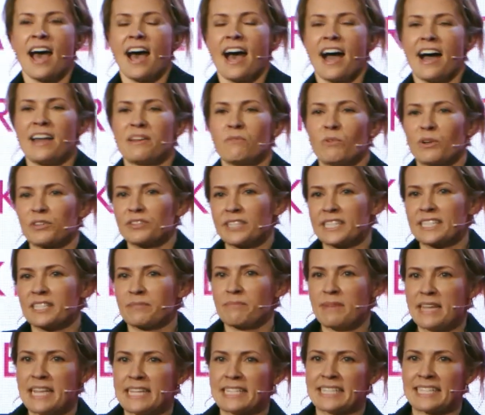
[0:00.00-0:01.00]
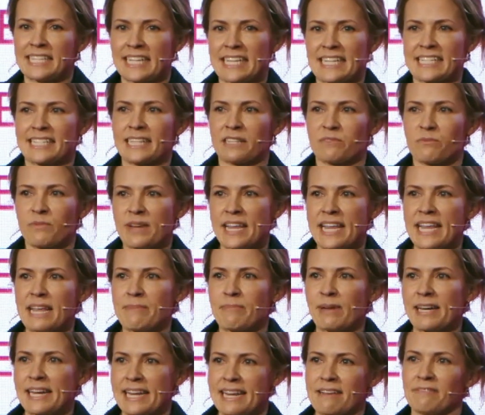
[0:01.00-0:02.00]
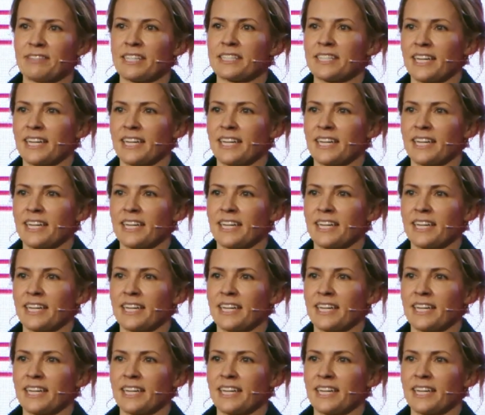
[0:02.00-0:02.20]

And what this means is that we believe that